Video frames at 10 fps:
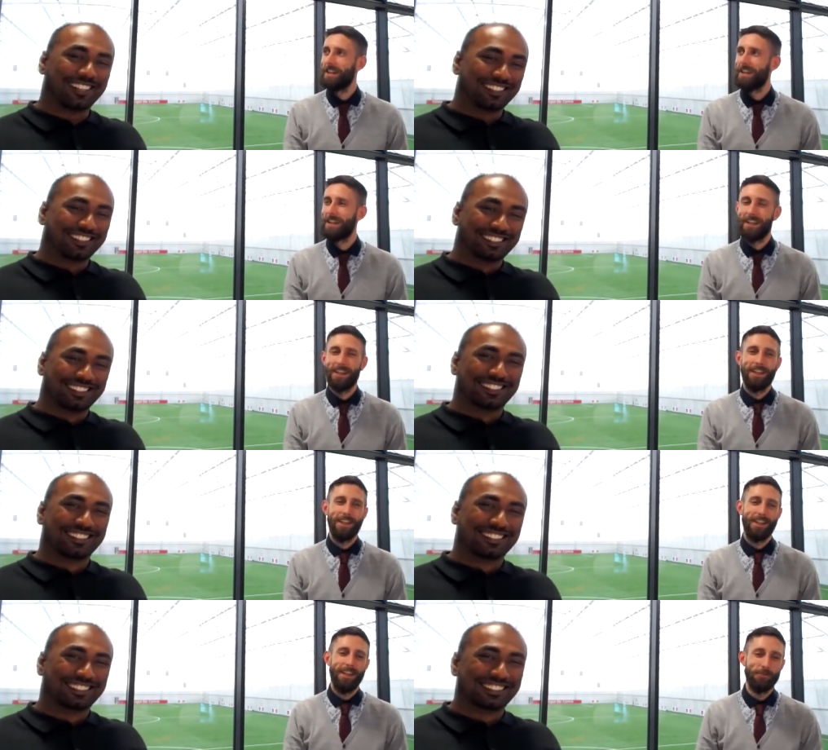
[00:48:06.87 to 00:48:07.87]

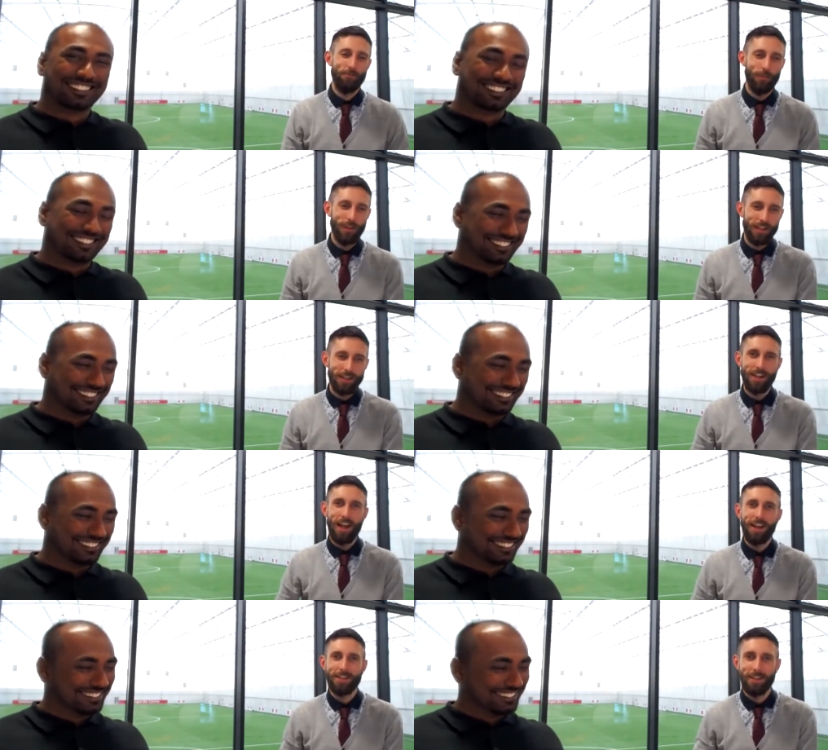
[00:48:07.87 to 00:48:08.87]
Speaker 1: that's brilliant.
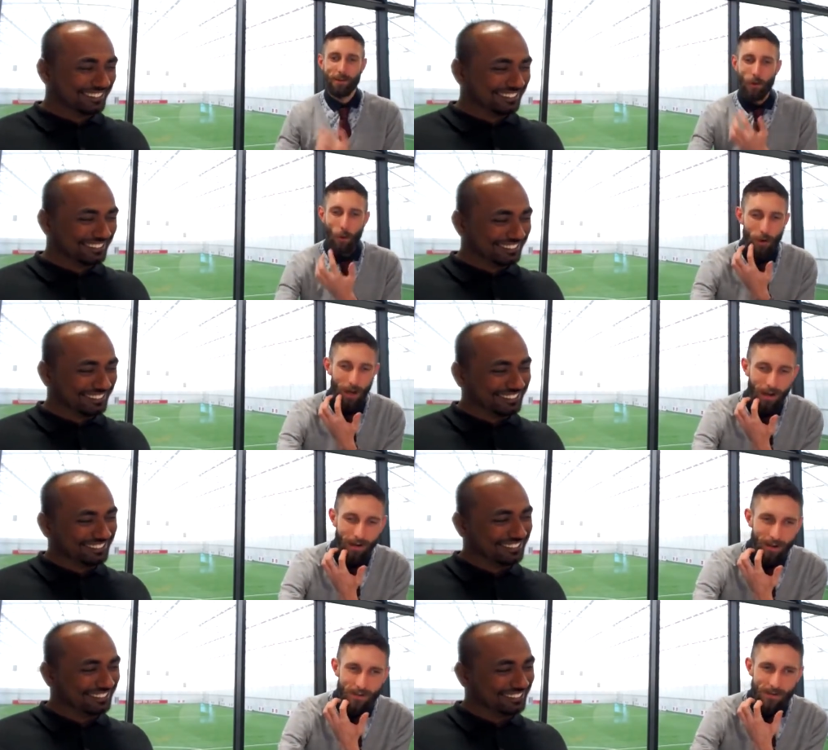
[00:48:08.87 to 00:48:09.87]
Excellent. Okay.
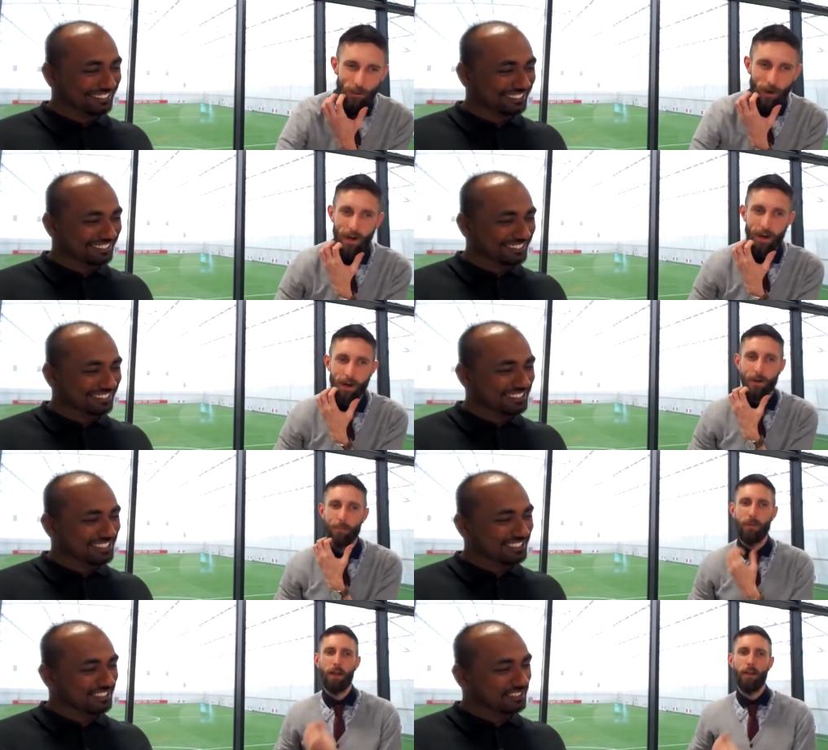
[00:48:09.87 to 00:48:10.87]
So um,
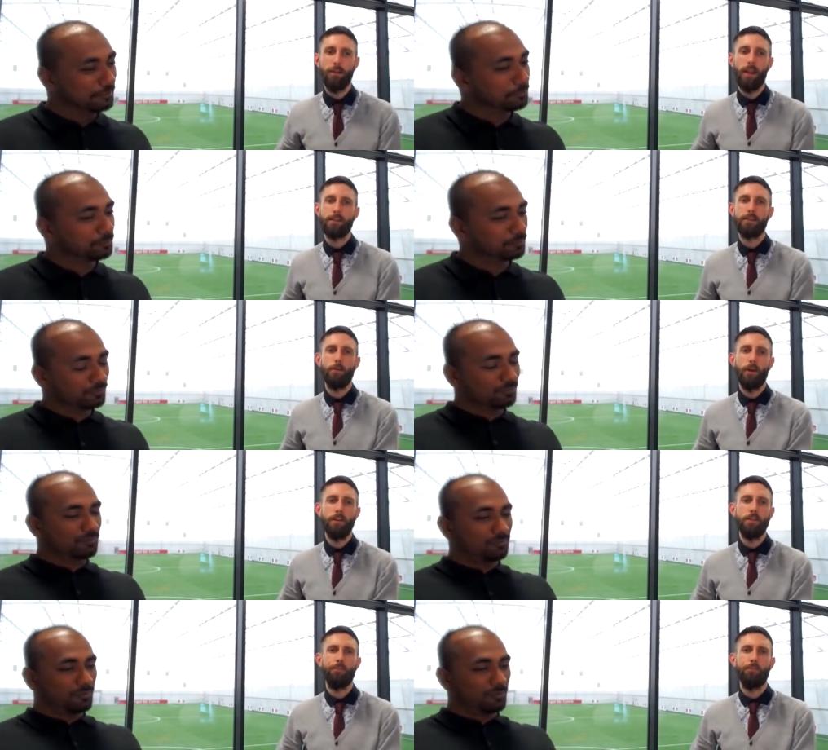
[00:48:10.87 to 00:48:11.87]
next question.
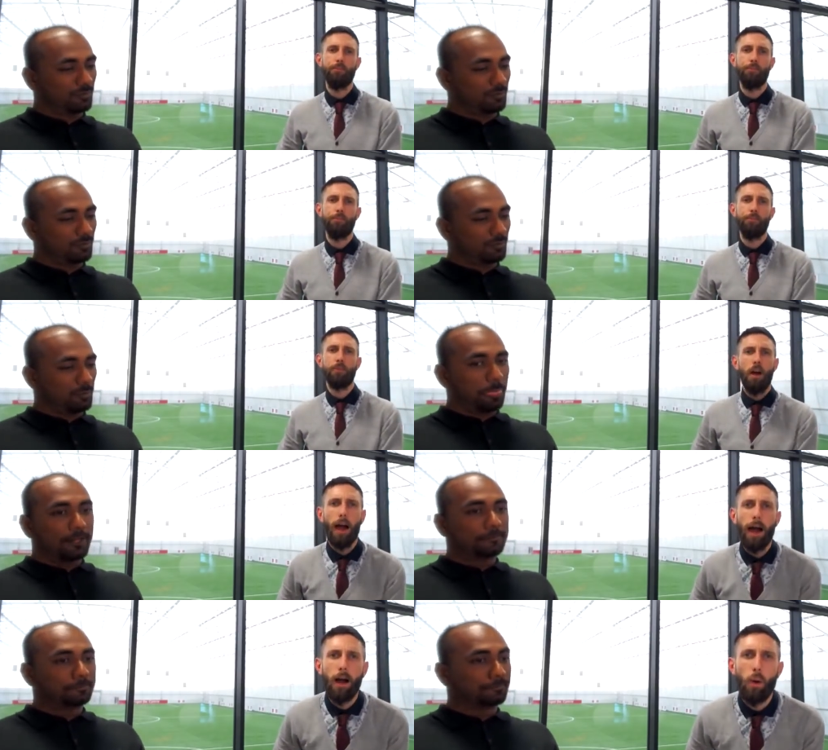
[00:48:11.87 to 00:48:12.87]

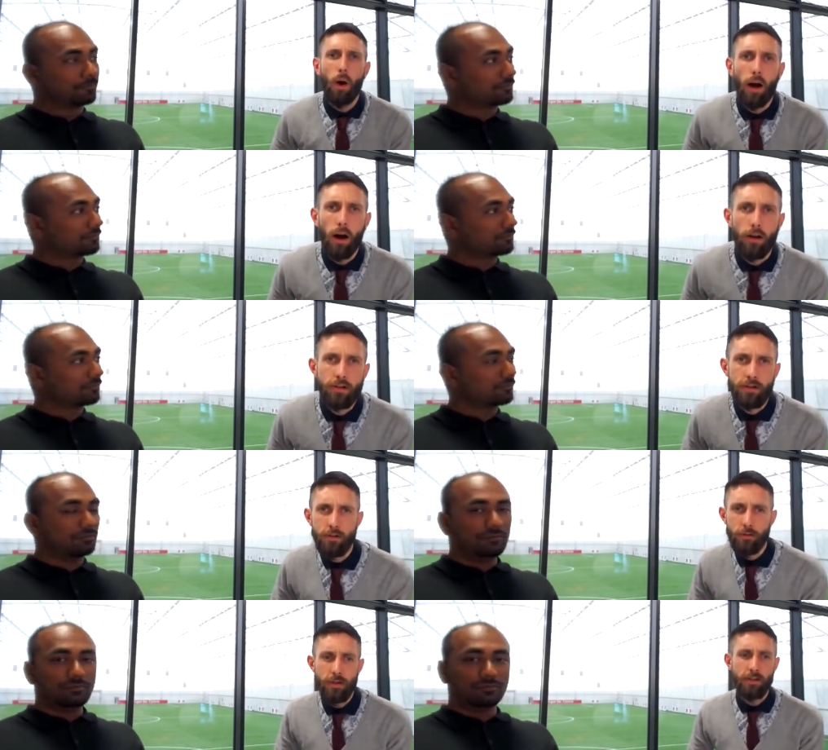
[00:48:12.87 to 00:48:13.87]
Uh, how
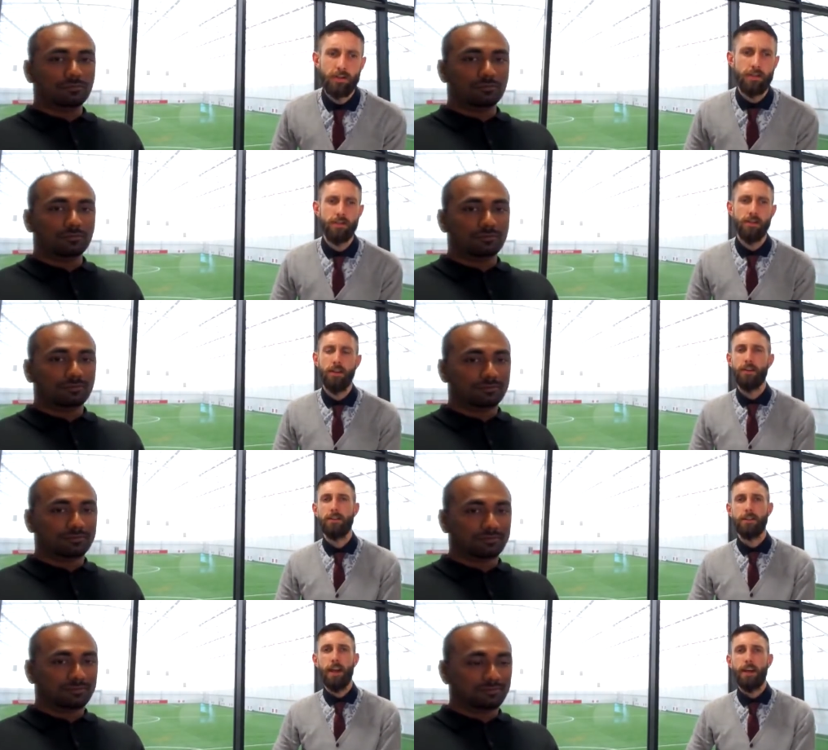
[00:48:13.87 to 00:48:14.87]
are students
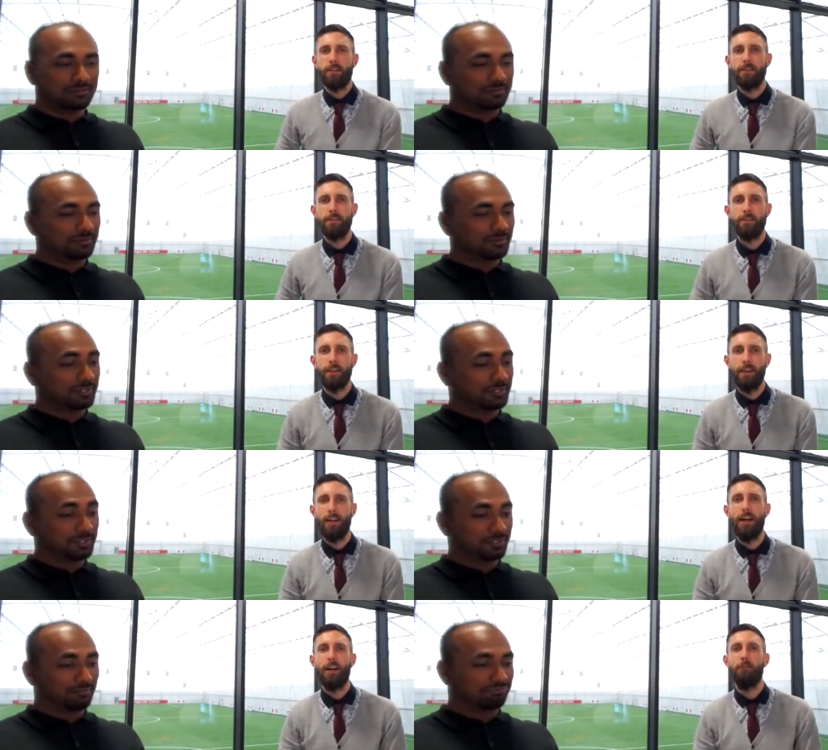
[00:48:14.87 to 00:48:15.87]
assessed?
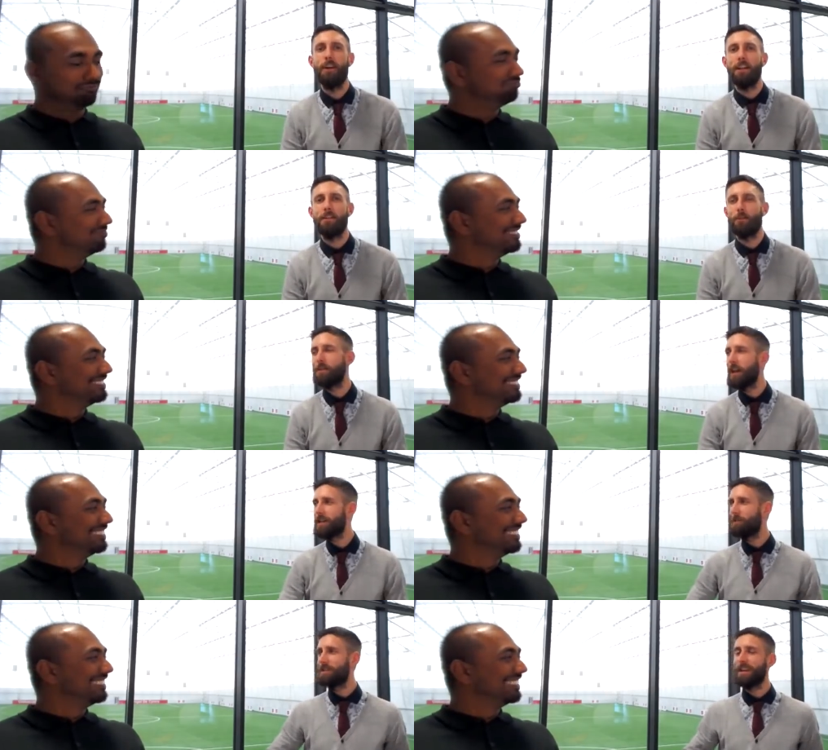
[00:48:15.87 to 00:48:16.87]
Ah, right. So
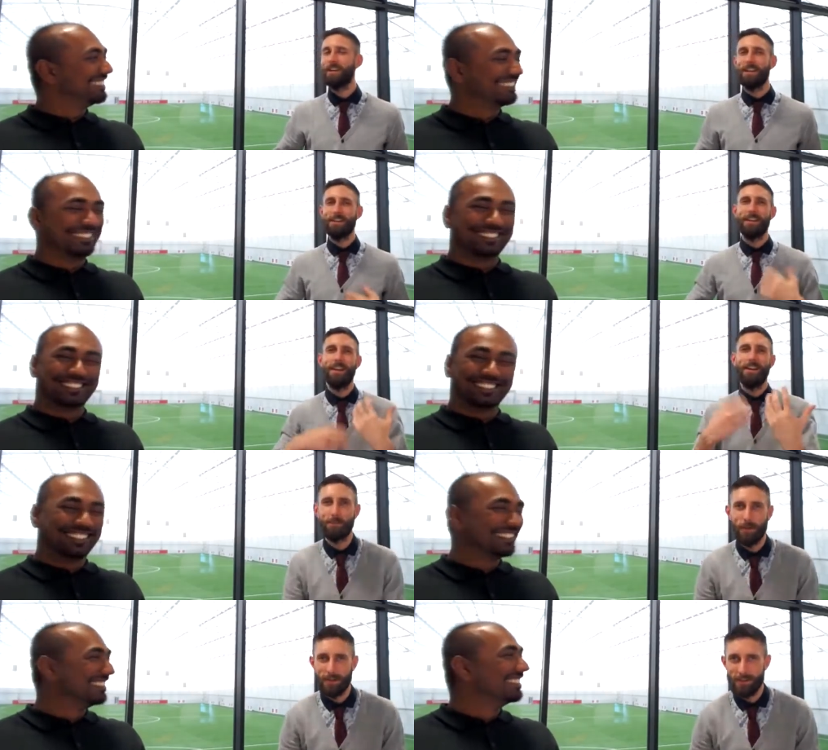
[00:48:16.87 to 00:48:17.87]
assessment techniques,
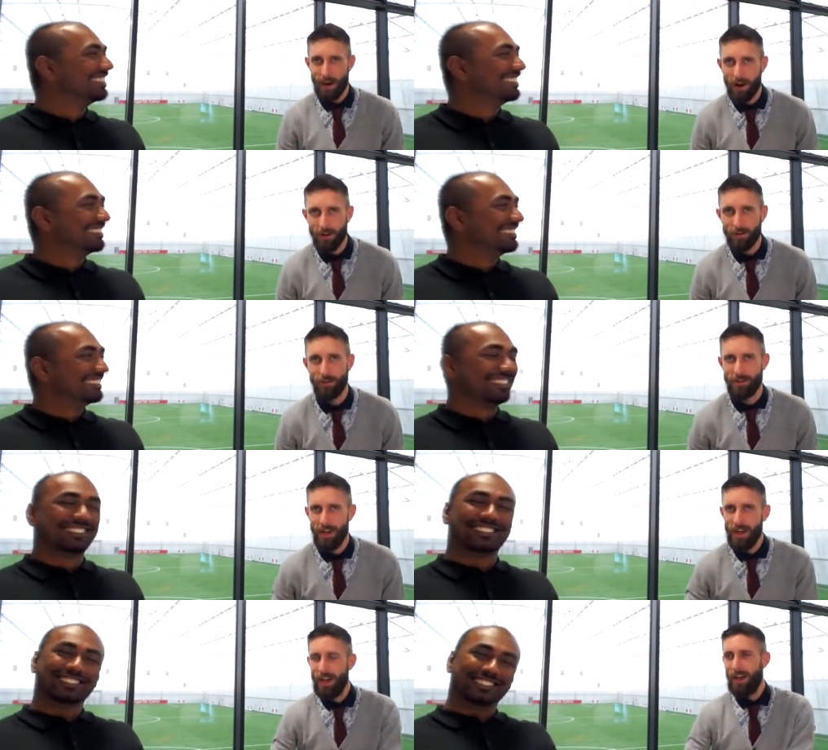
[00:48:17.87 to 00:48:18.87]
assessment
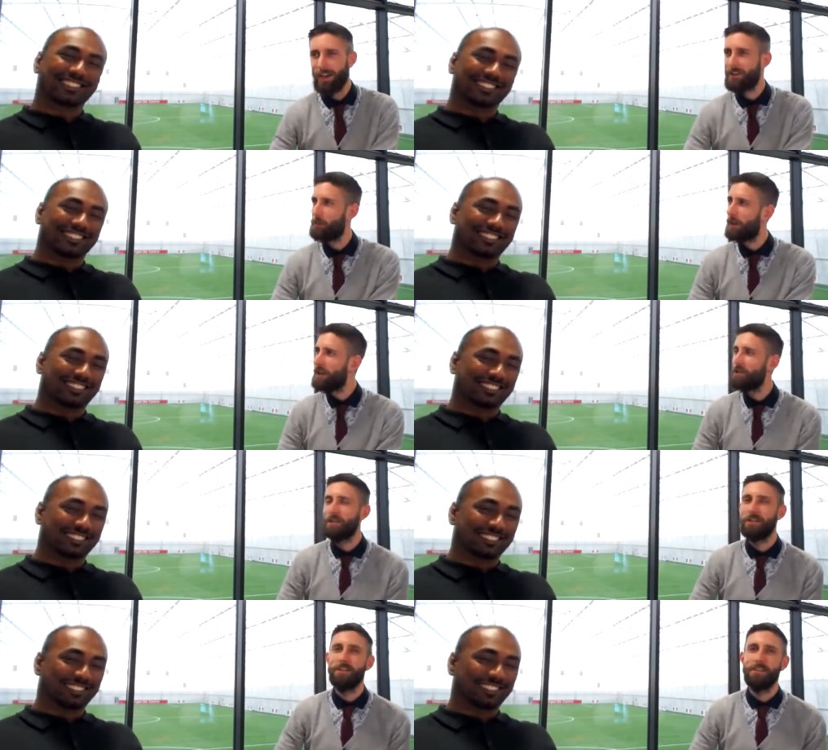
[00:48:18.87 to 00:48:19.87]
styles,
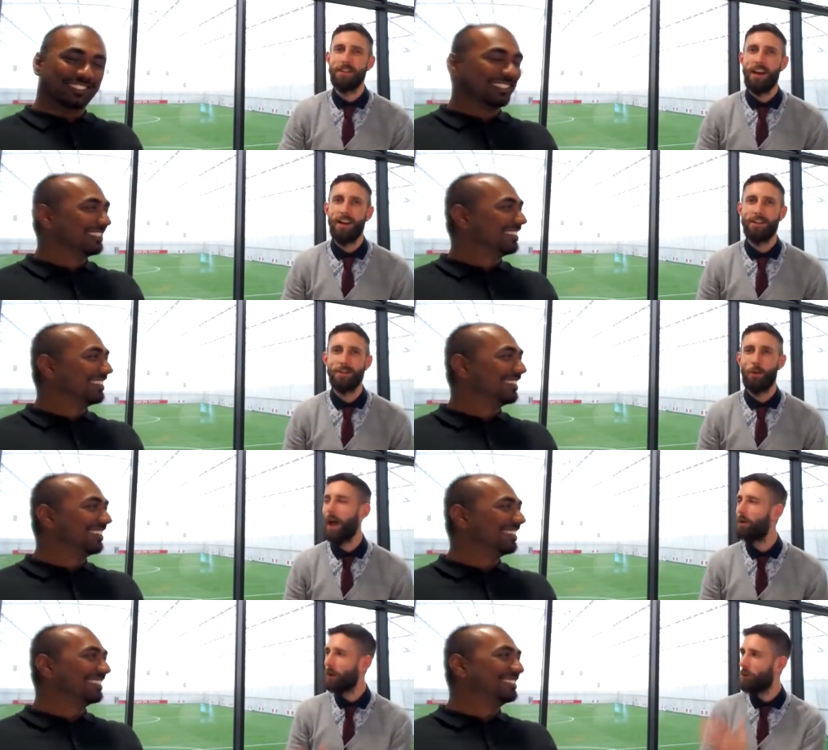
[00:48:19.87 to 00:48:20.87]
examinations,
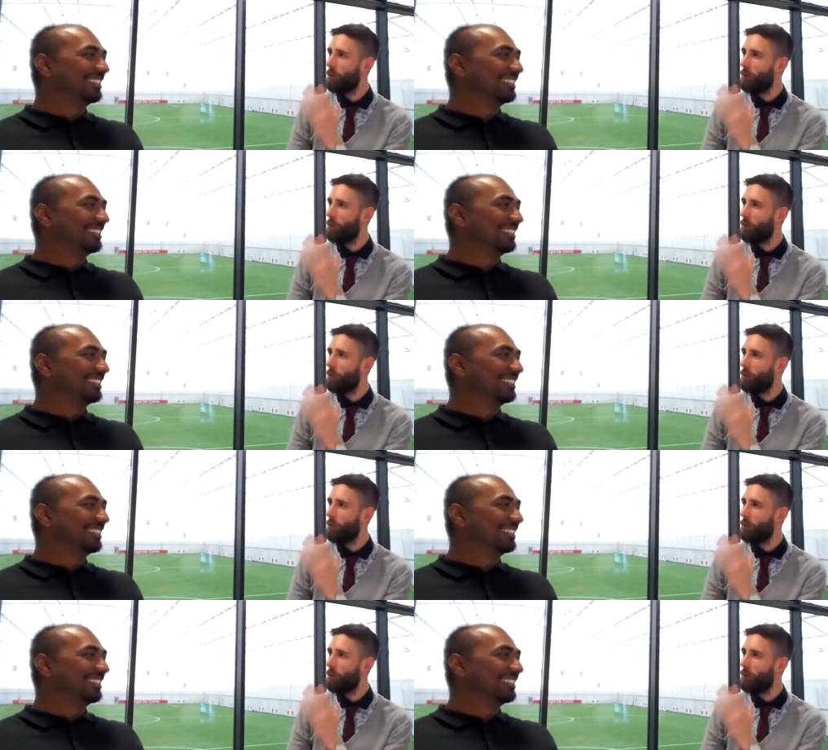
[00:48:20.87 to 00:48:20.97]
and so on.